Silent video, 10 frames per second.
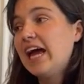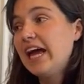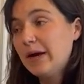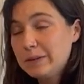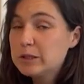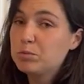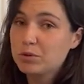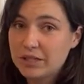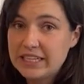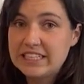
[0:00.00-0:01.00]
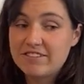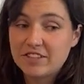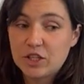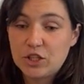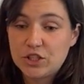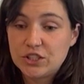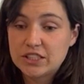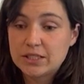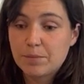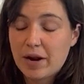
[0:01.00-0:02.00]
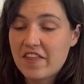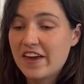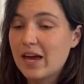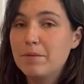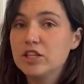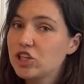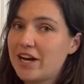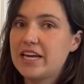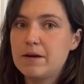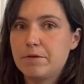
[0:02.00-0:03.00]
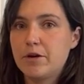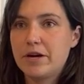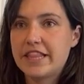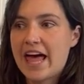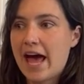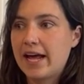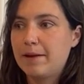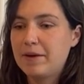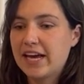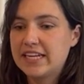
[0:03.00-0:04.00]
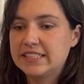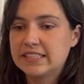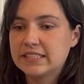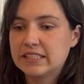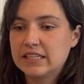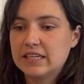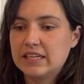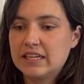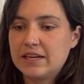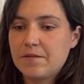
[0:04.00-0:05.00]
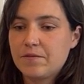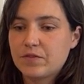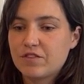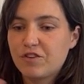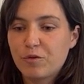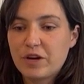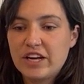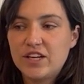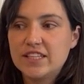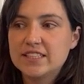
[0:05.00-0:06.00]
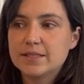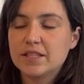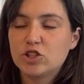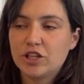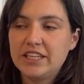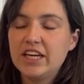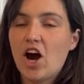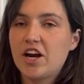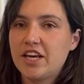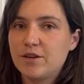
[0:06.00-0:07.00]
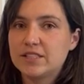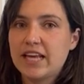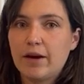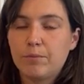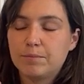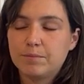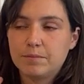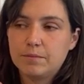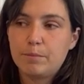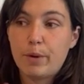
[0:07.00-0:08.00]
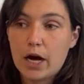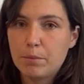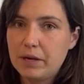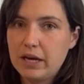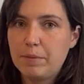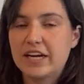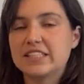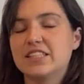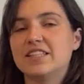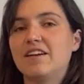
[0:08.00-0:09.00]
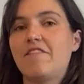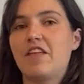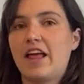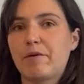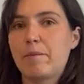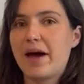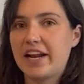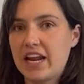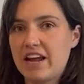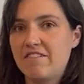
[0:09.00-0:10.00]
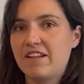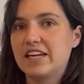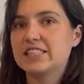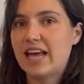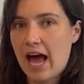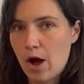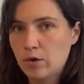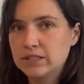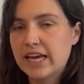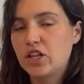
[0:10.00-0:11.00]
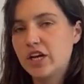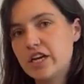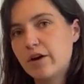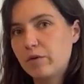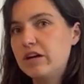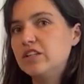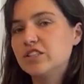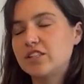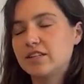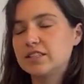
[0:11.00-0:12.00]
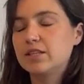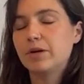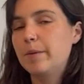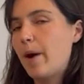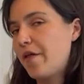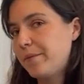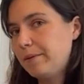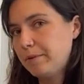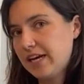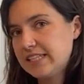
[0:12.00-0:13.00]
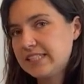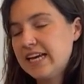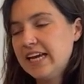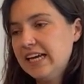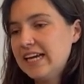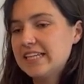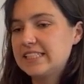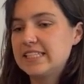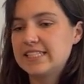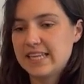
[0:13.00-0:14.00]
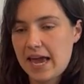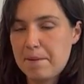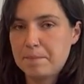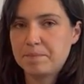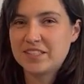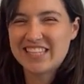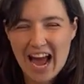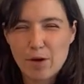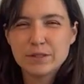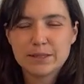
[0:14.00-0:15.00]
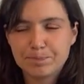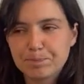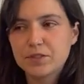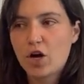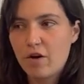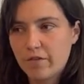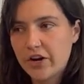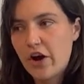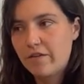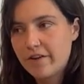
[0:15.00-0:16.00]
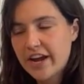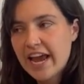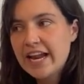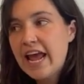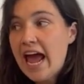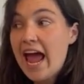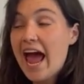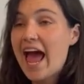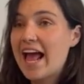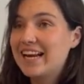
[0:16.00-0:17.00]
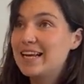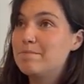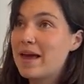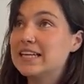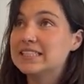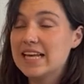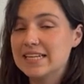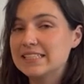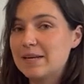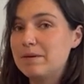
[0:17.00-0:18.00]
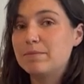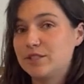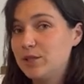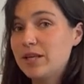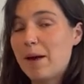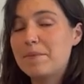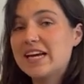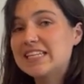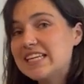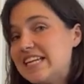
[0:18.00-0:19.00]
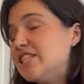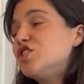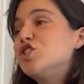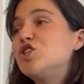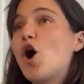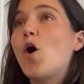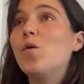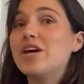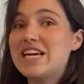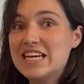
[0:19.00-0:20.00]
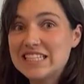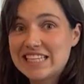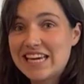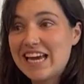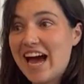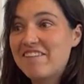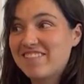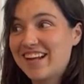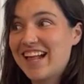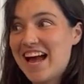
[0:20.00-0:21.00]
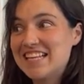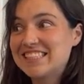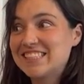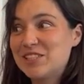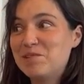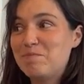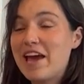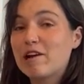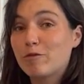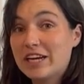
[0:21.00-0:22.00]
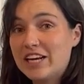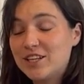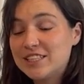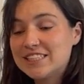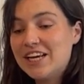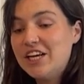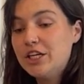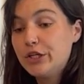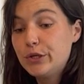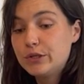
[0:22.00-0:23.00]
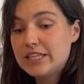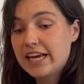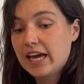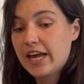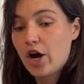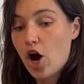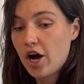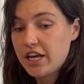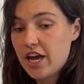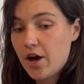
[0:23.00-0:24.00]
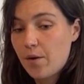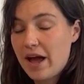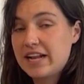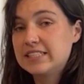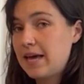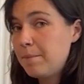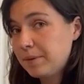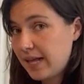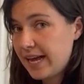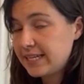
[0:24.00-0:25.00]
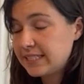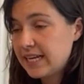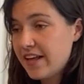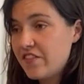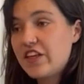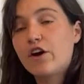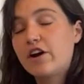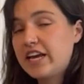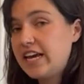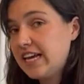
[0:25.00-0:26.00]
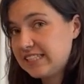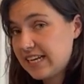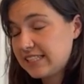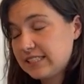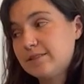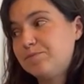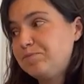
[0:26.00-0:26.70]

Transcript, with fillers: It was pretty difficult, but I think I'm going to try to keep doing that because for reels, trending audios like bug me because of the like repetitive like sounds. Like looking at reels starts to really bother me because it's the same sounds over and over again. And it makes sense that people do that because it is so easy, I've realized, to make reels using an audio and a template that already exists.